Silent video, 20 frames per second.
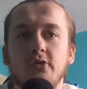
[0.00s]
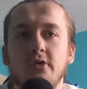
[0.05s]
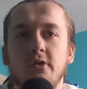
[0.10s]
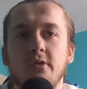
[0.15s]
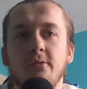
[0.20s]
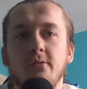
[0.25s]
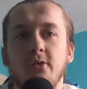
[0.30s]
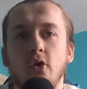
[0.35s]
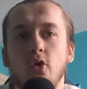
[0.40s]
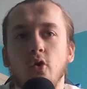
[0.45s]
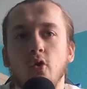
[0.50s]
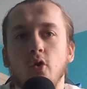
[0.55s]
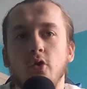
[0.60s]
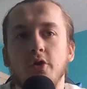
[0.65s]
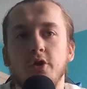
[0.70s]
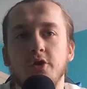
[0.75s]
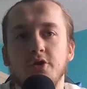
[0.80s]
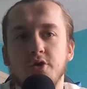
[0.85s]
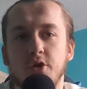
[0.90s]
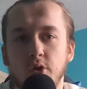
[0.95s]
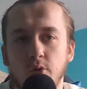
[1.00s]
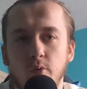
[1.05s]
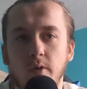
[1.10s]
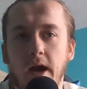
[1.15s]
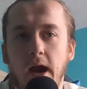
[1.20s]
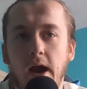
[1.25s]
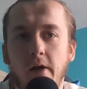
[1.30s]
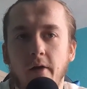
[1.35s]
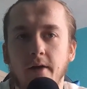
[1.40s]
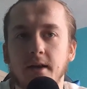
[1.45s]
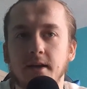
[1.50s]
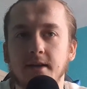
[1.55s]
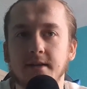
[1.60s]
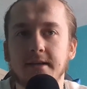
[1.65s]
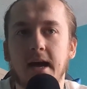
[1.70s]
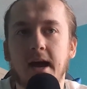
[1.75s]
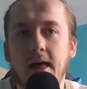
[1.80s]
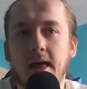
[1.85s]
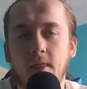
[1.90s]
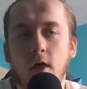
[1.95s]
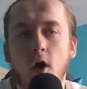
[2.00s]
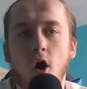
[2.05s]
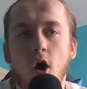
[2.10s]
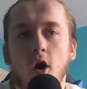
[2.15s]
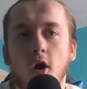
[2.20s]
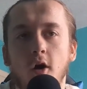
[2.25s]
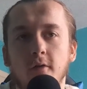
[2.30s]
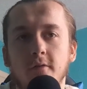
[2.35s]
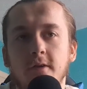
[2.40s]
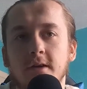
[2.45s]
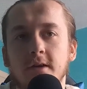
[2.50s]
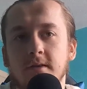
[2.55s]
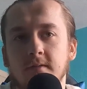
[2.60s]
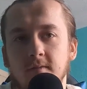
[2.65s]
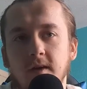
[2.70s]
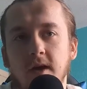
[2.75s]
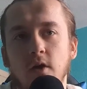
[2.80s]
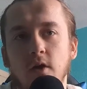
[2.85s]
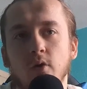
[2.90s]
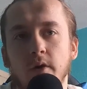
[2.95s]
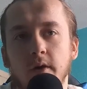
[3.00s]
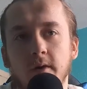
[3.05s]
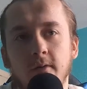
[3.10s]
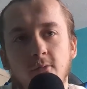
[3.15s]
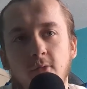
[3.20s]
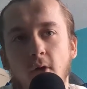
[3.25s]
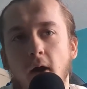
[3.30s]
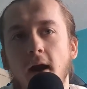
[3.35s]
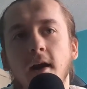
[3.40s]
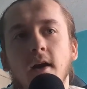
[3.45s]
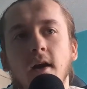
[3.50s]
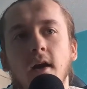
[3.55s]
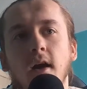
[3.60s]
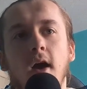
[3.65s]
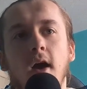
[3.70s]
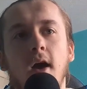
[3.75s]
than for the two characters at the heart of this, Vito and Frank.